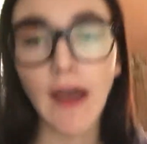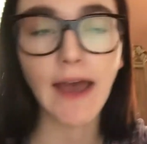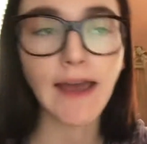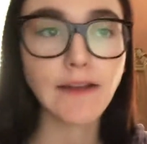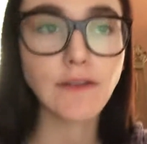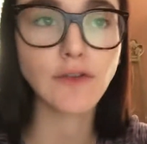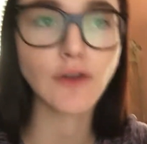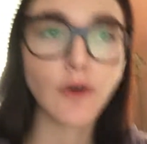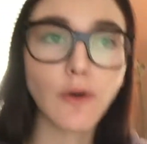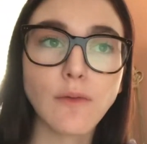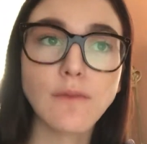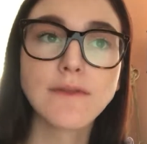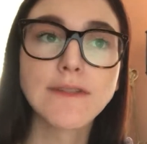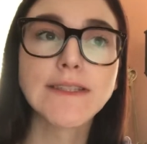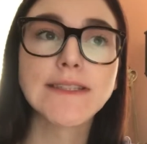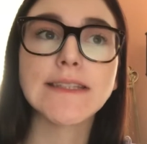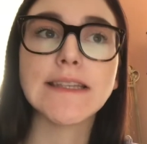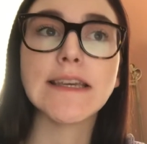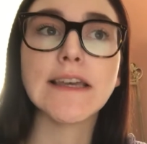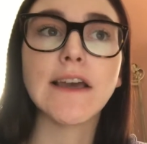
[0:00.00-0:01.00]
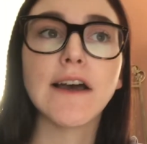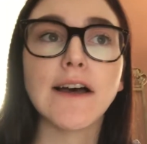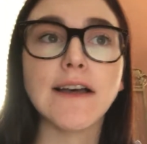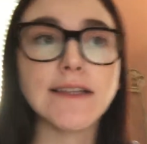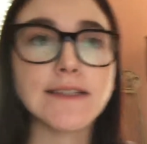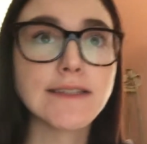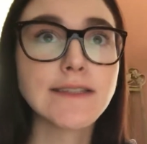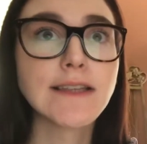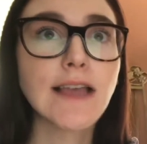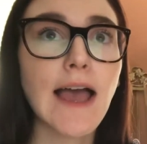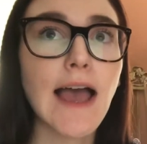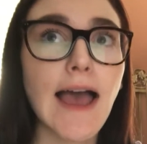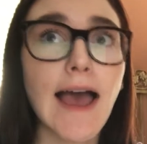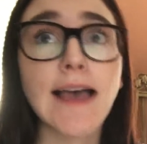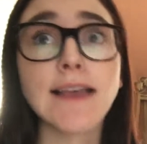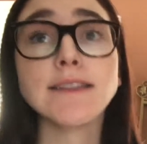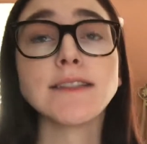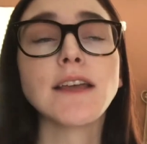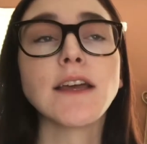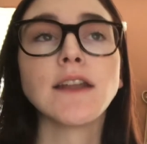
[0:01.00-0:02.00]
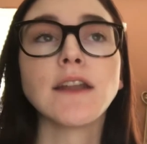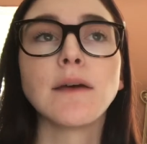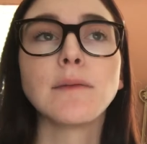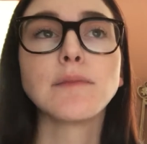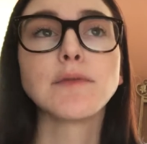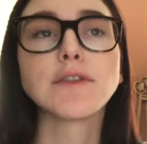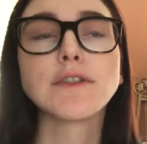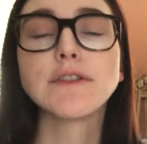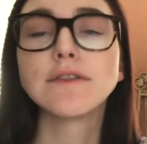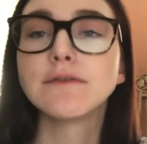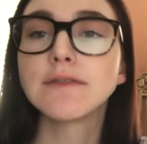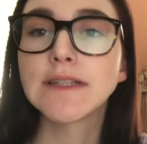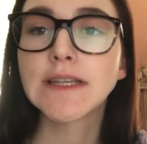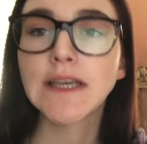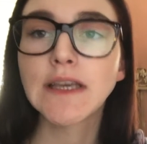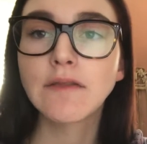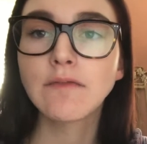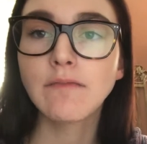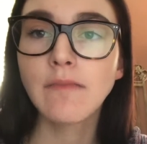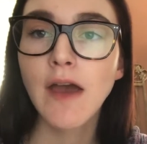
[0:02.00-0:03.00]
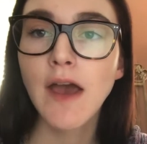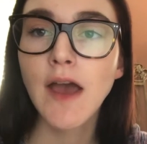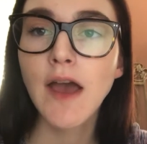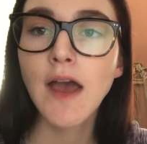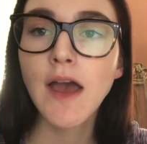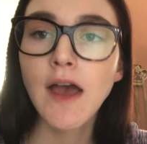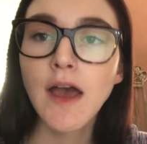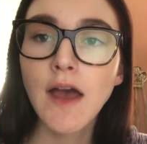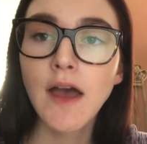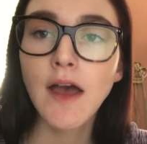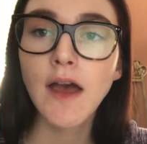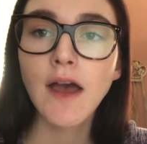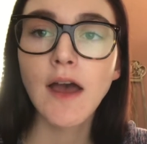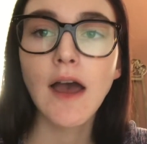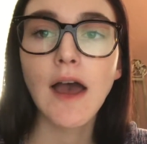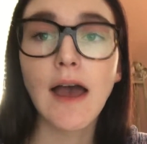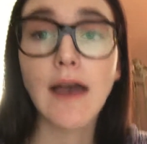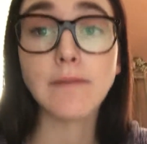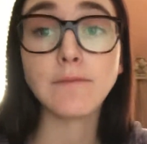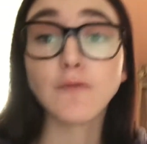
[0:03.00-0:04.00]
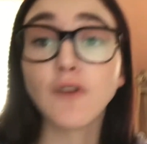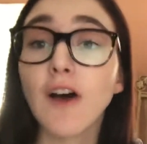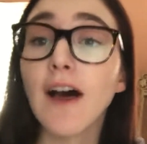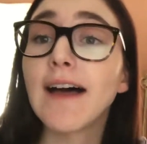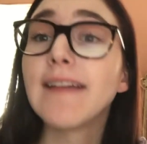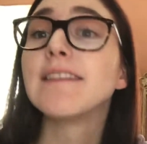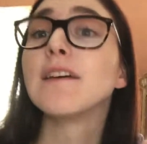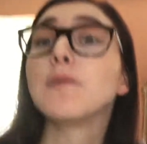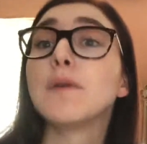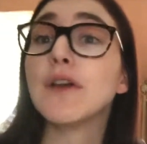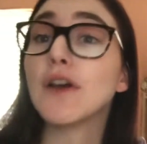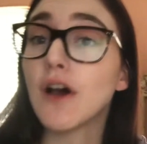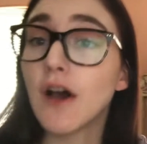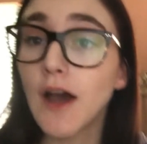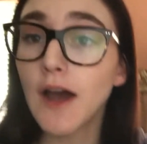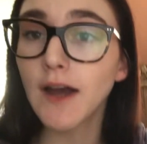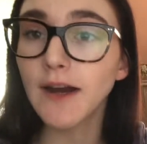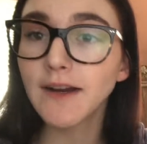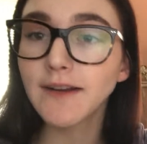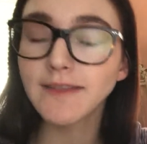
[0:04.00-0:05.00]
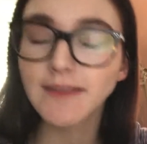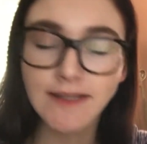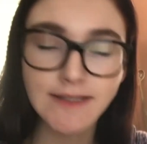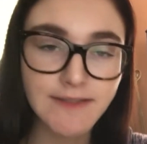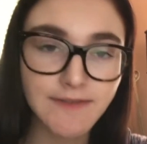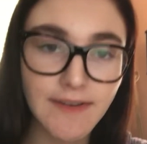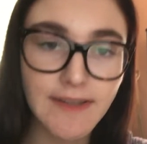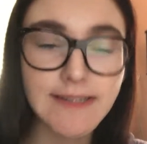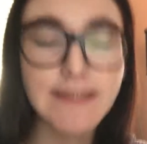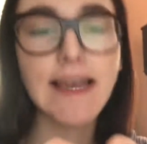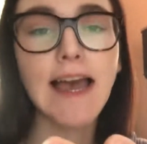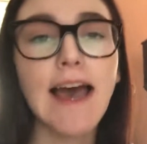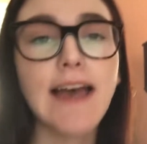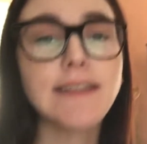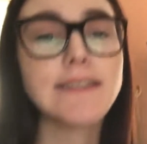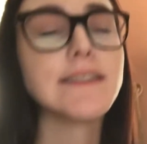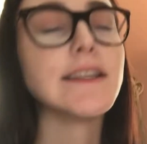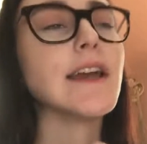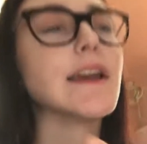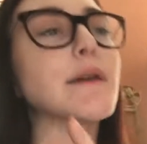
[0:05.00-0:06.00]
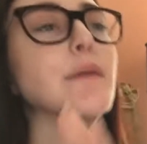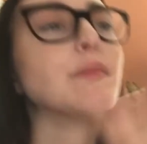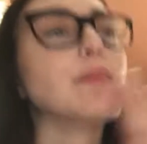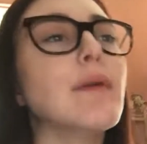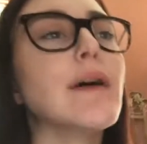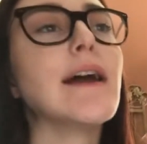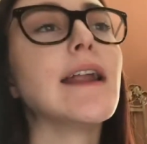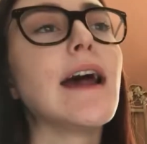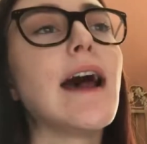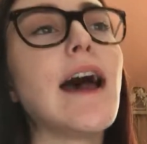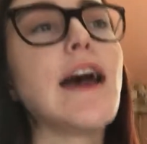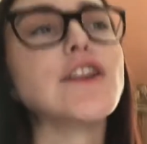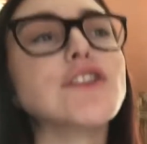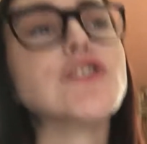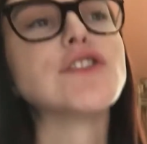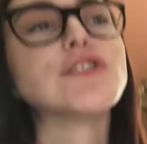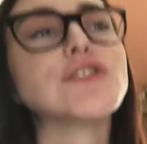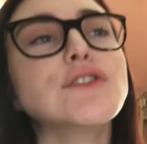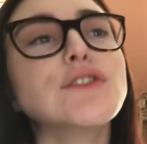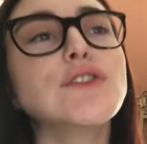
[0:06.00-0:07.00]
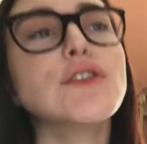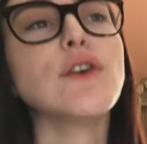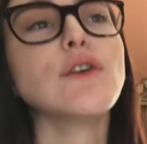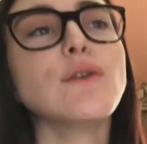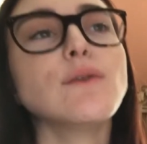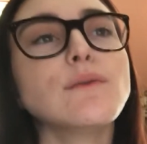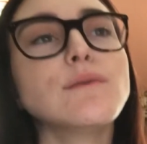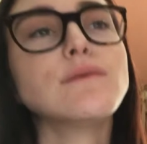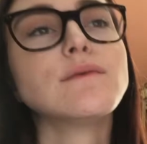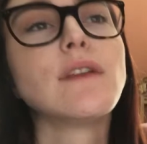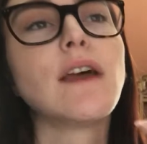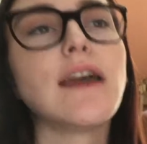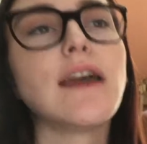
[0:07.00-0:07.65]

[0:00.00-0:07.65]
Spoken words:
I don't see us as a number 2 team. I'm glad that we are. That's fantastic. But I just don't...